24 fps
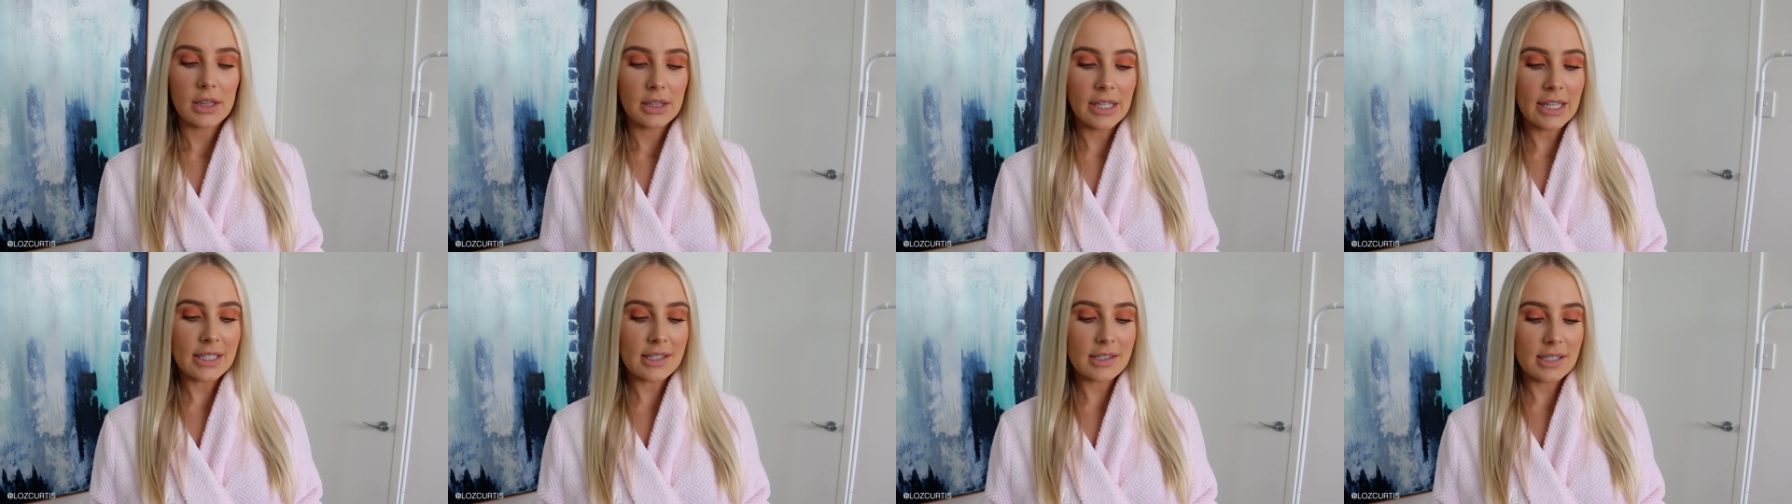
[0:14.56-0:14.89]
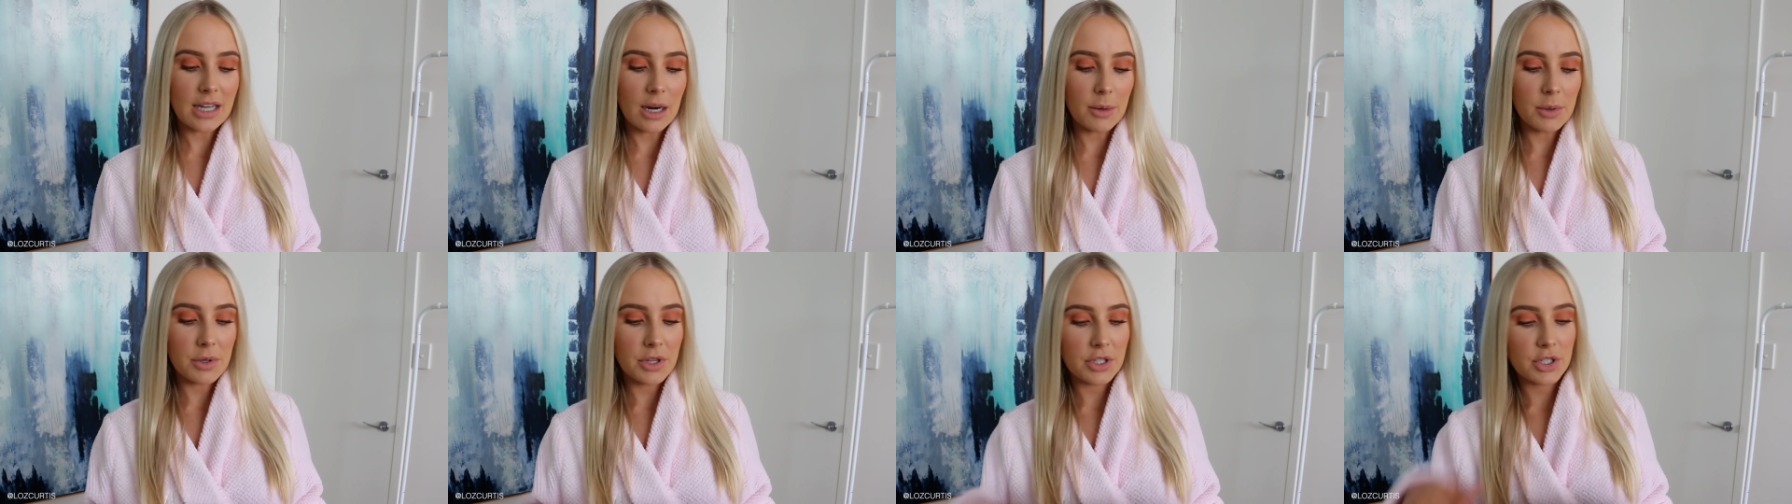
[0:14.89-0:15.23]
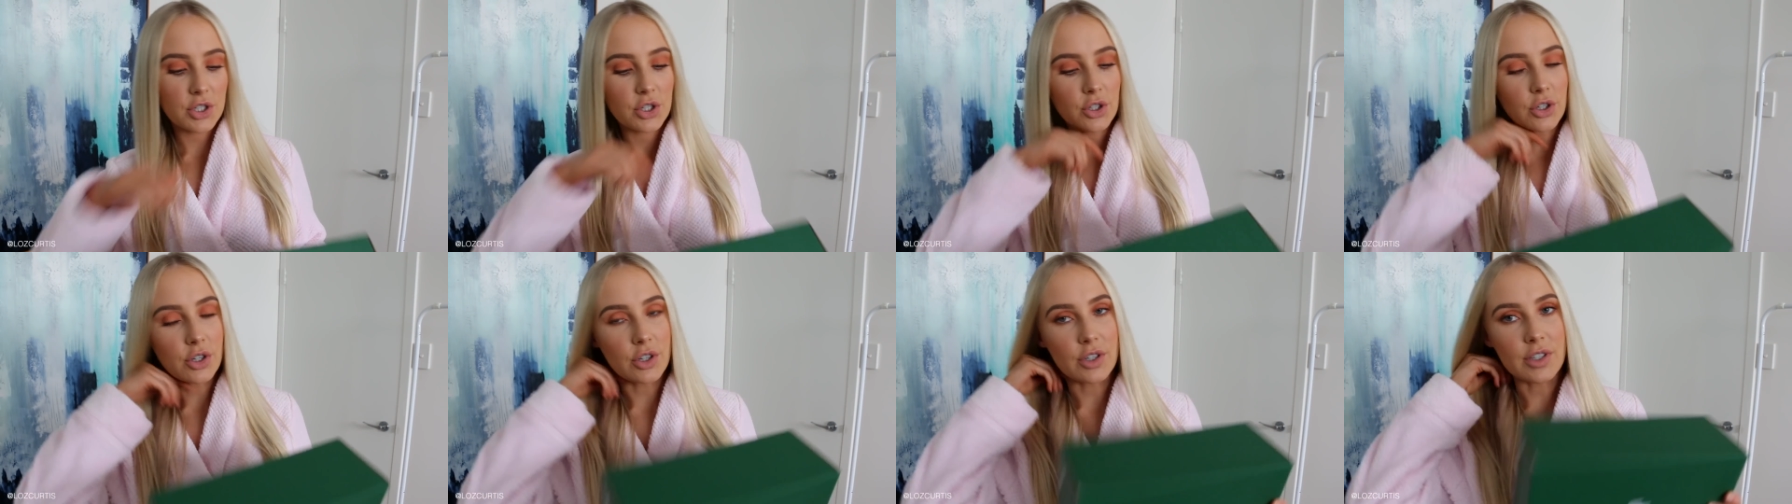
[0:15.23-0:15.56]
Let's start with the
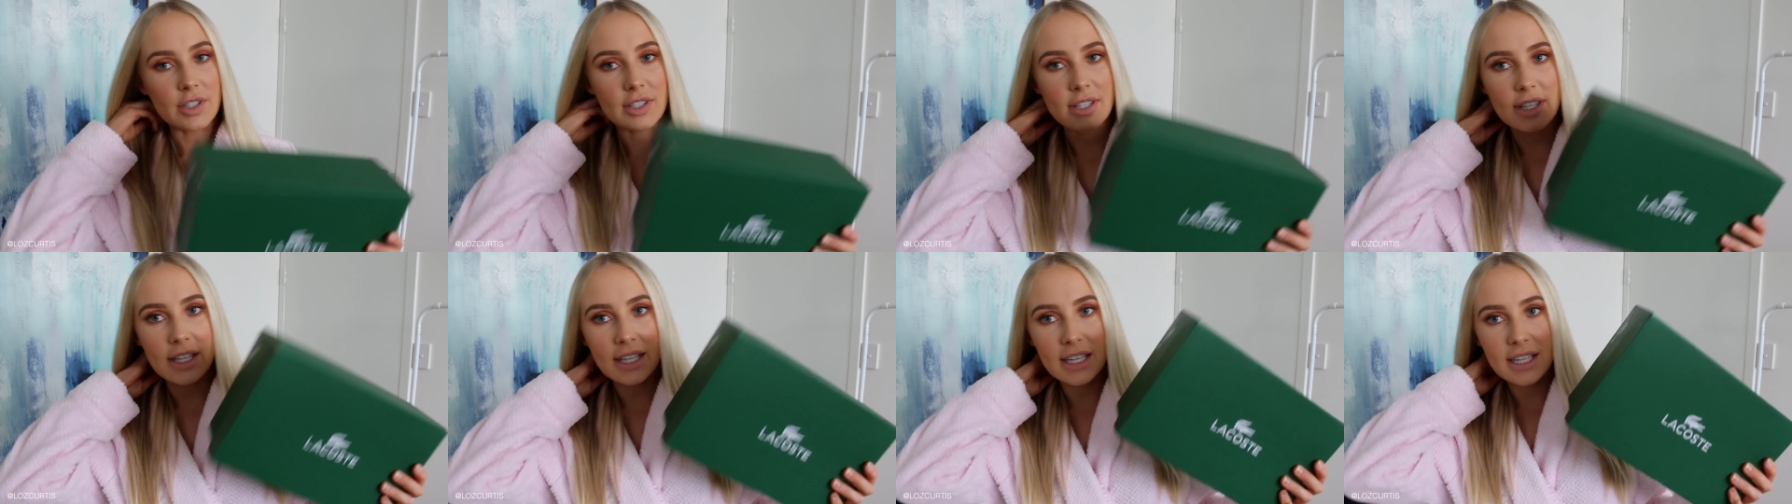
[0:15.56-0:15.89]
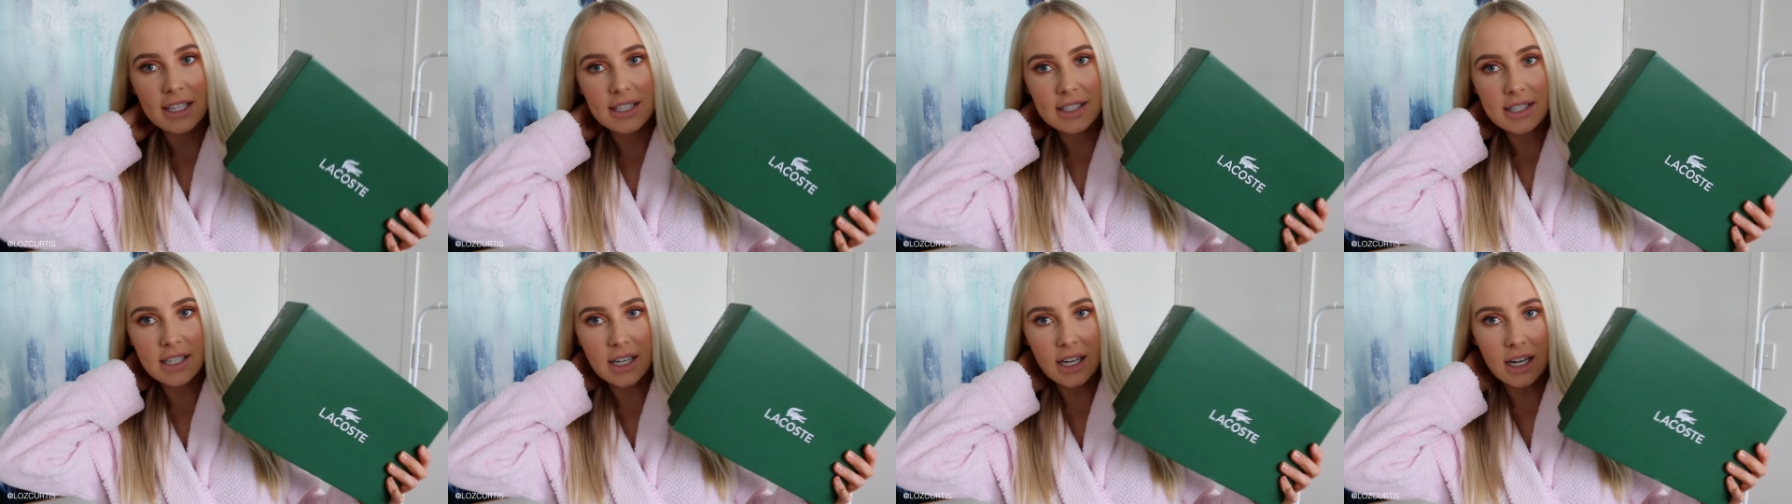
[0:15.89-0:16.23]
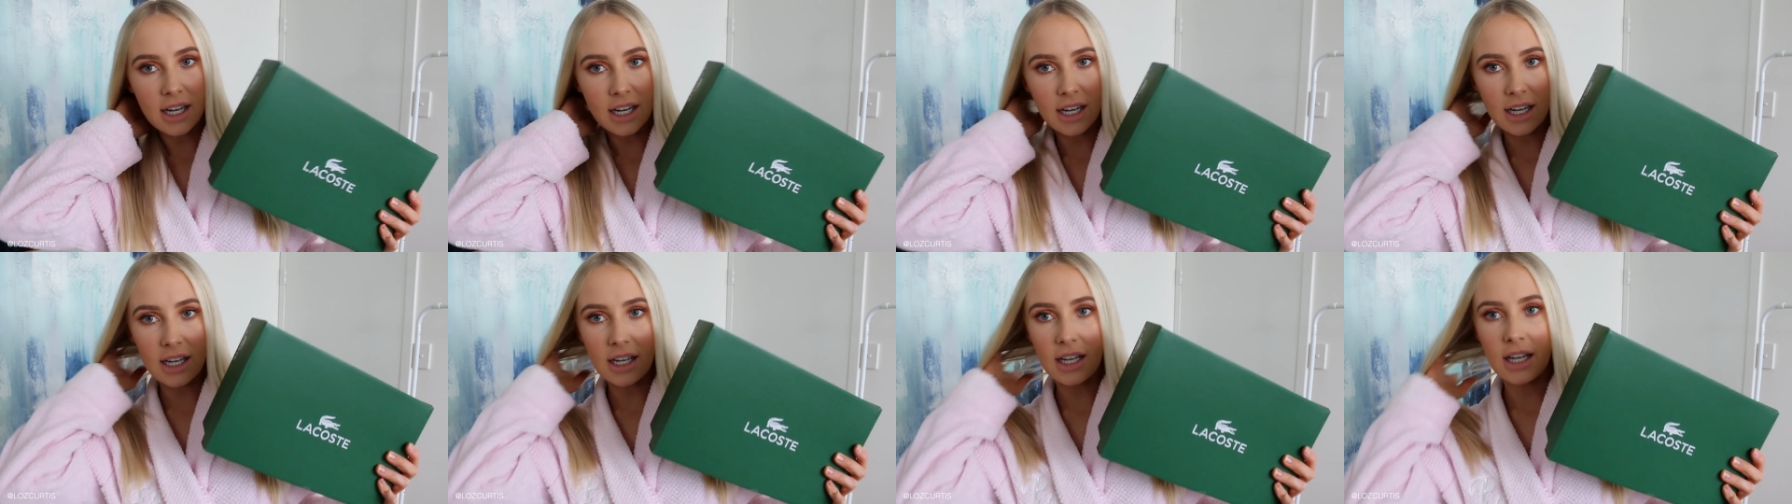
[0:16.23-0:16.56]
shoes. These
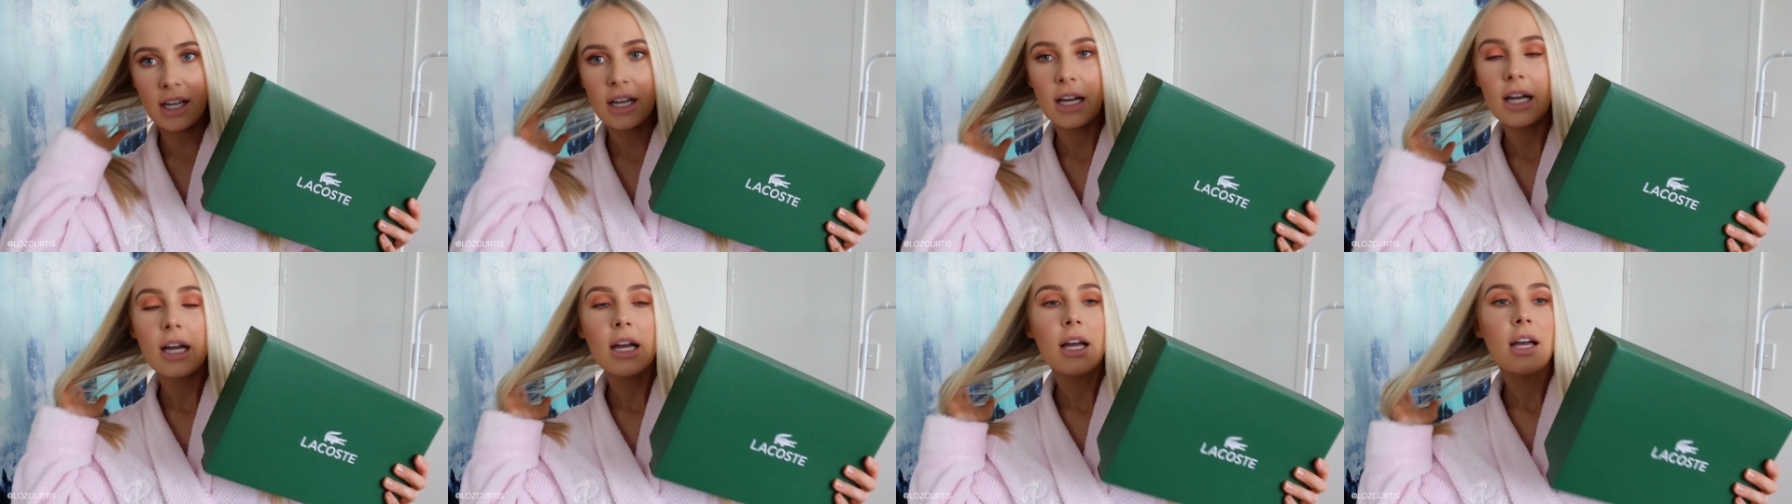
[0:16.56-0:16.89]
are,